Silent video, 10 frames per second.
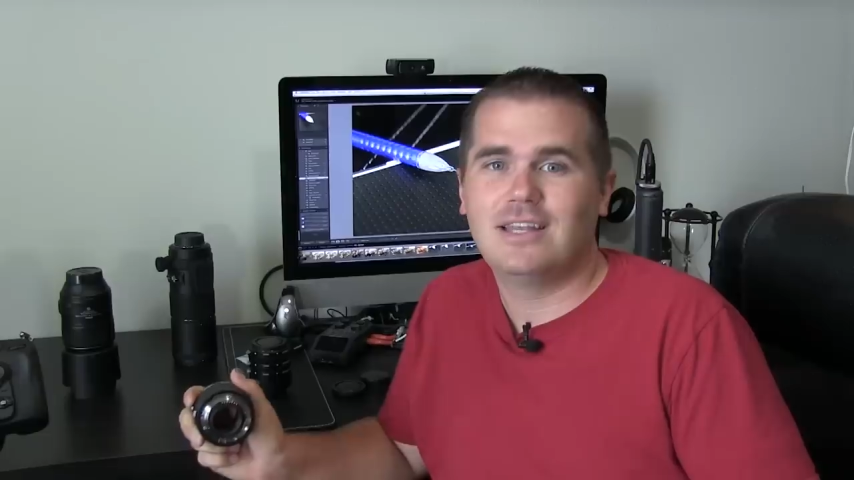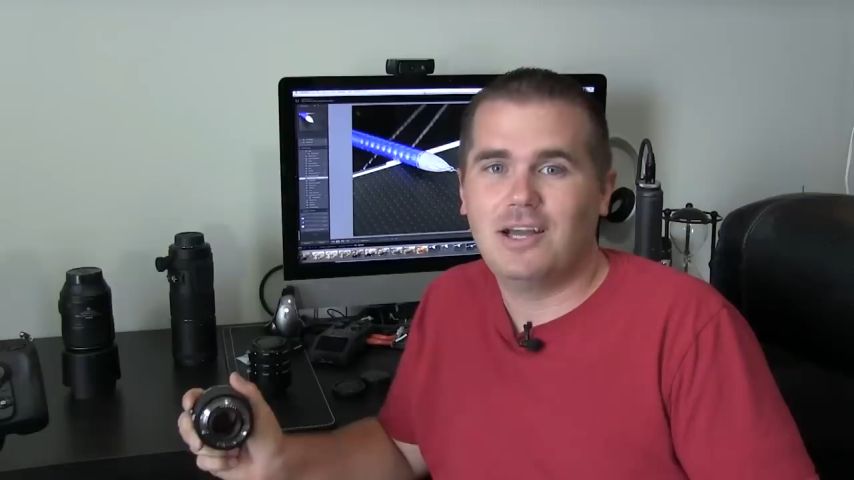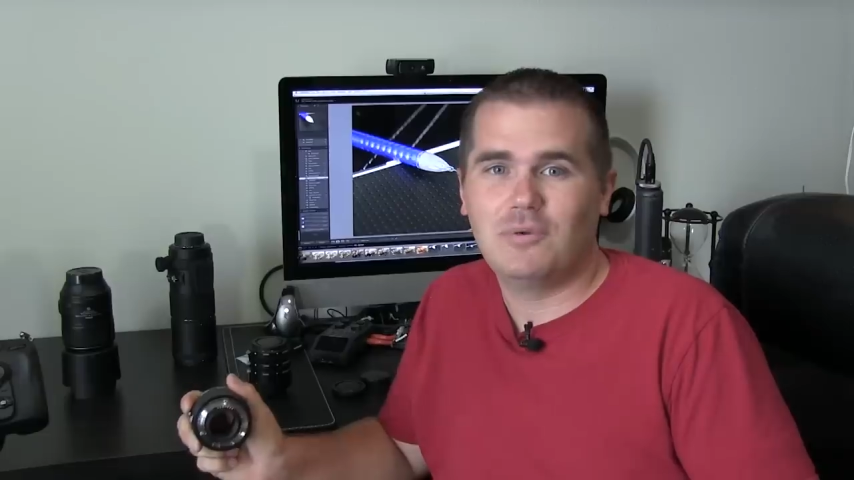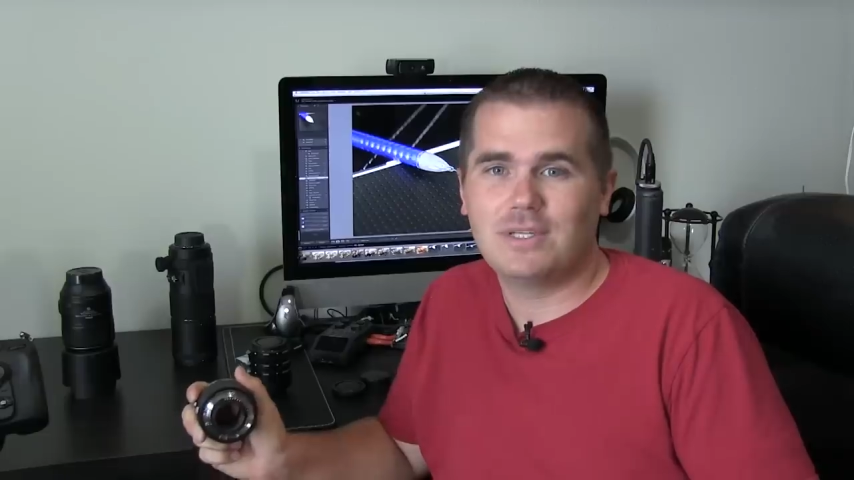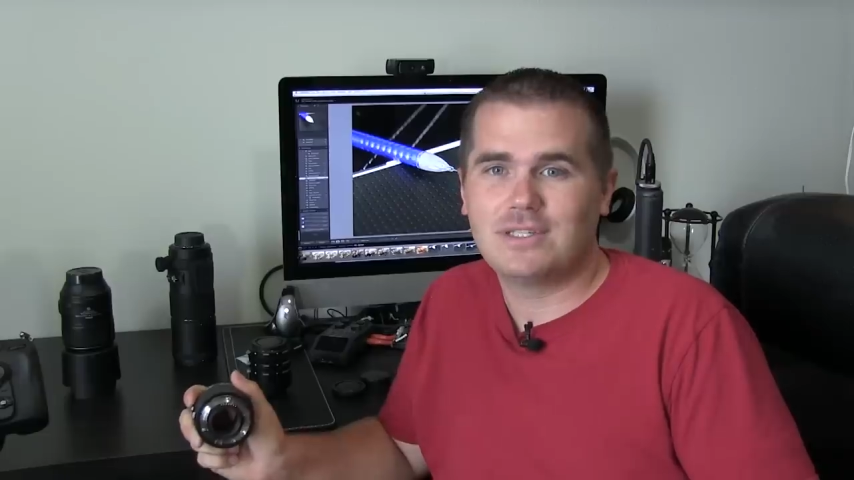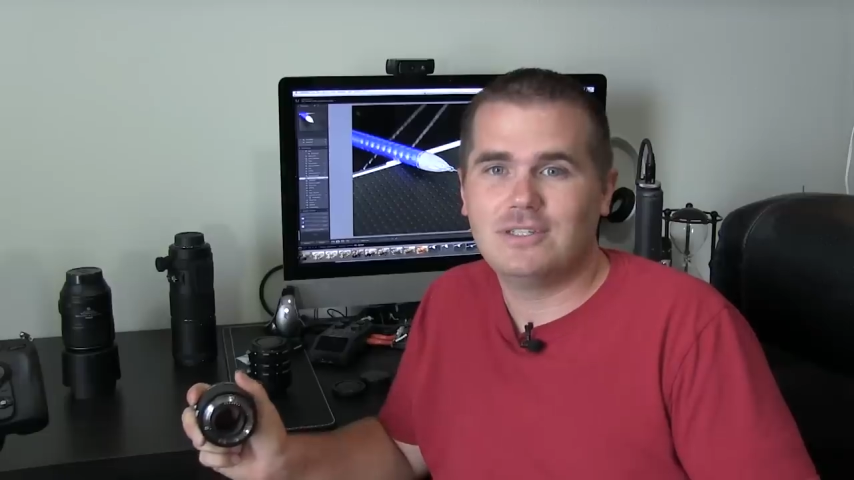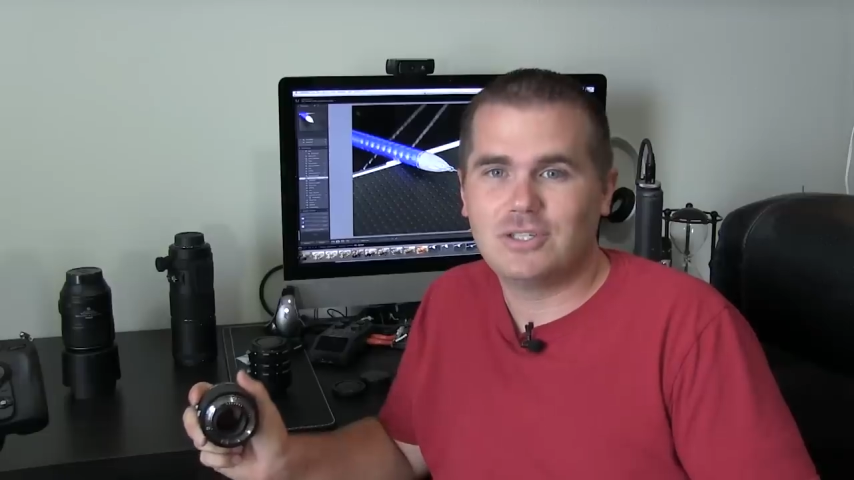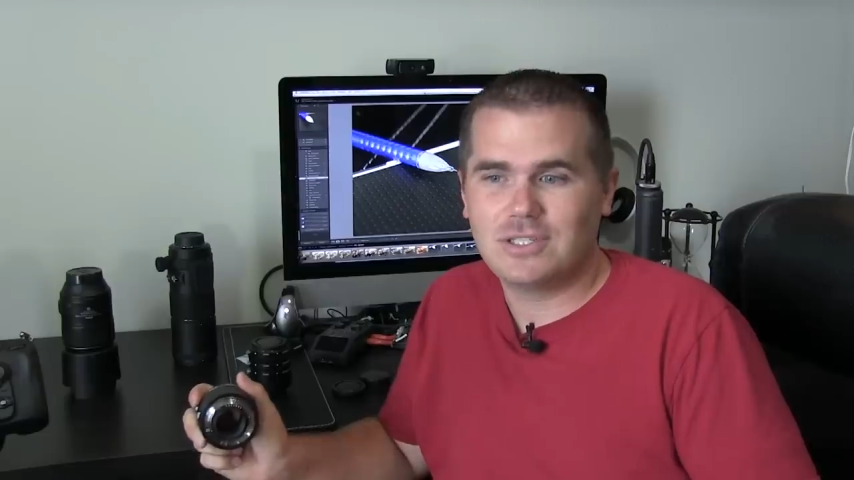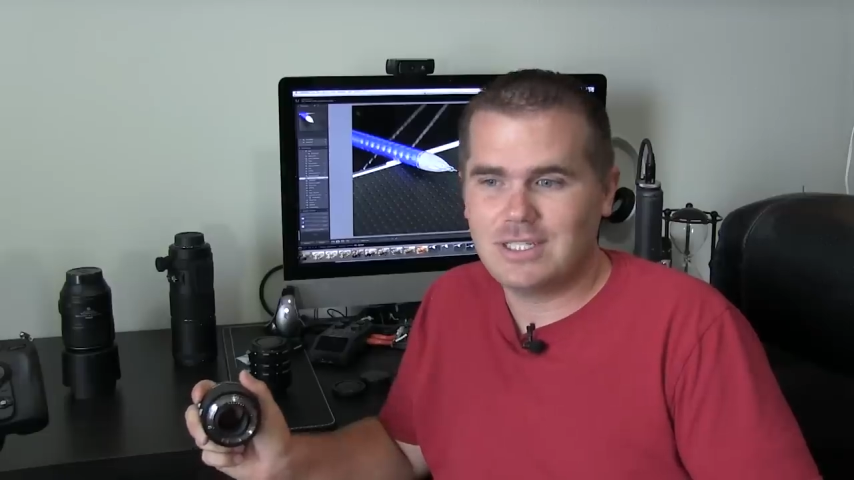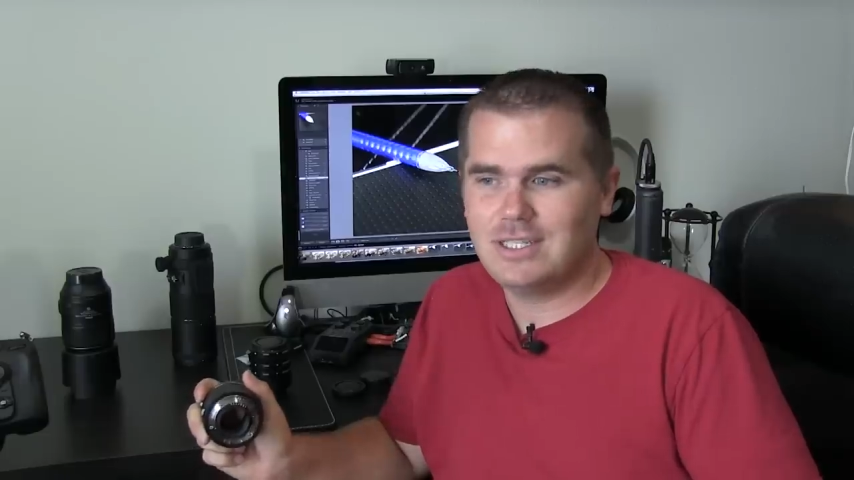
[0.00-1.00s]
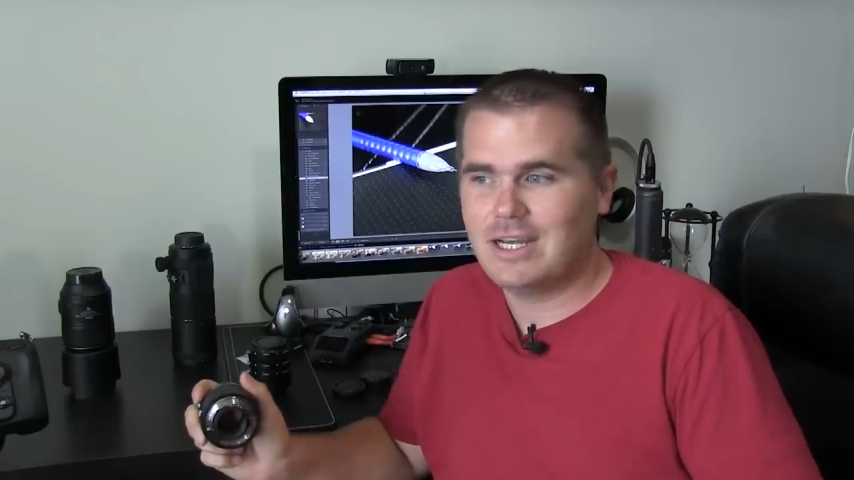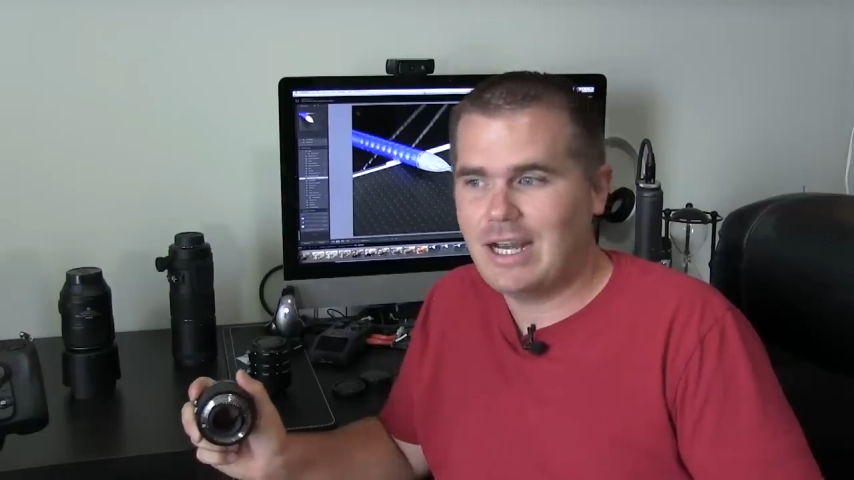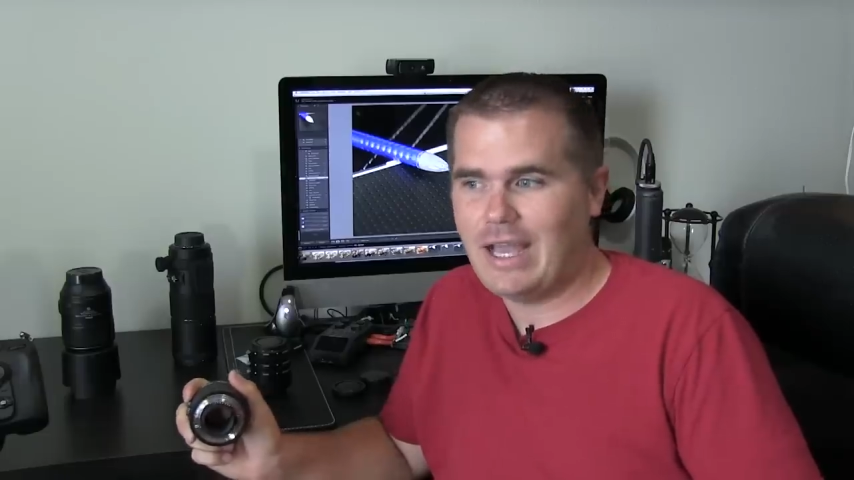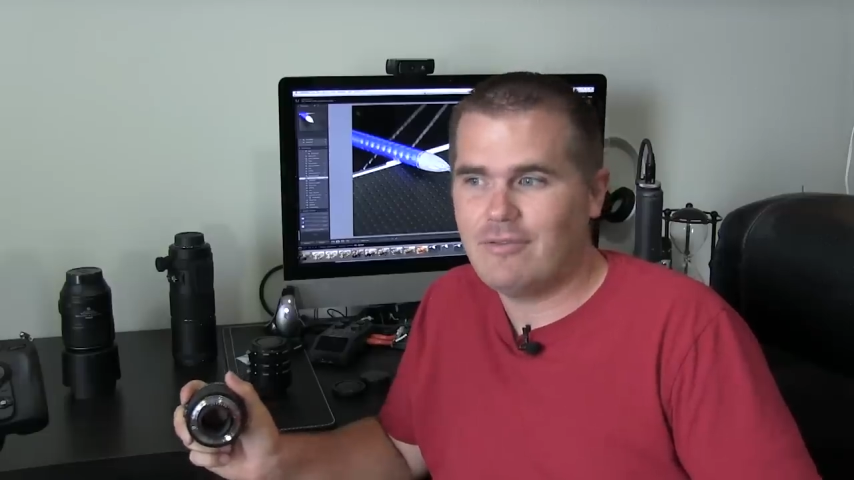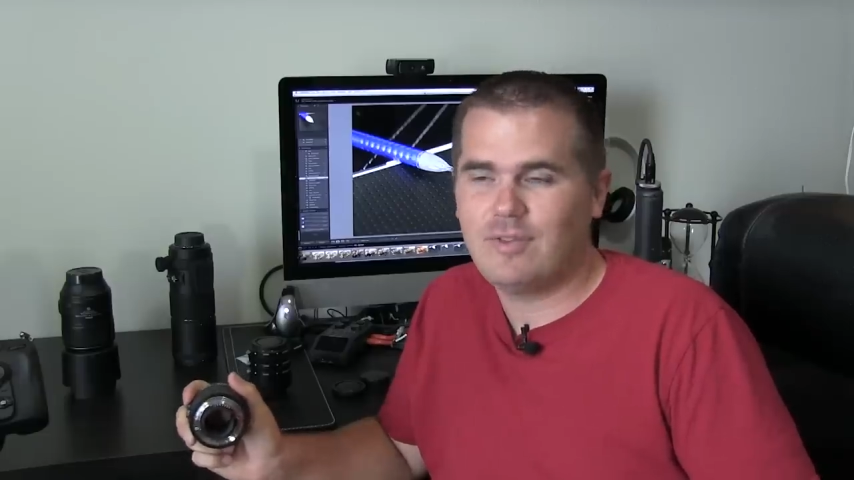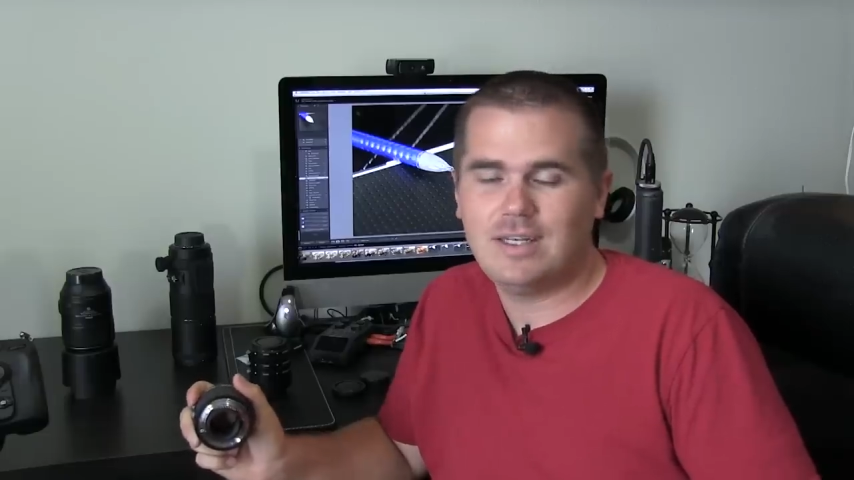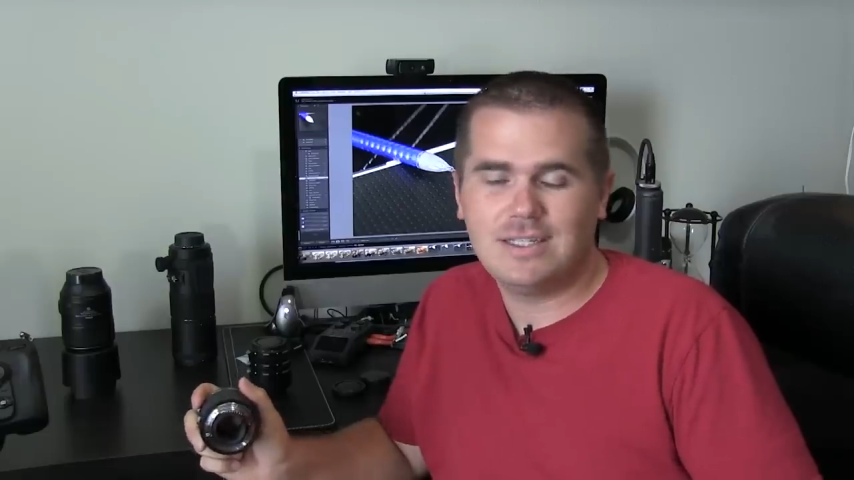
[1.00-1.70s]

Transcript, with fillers: that I wasn't just didn't have the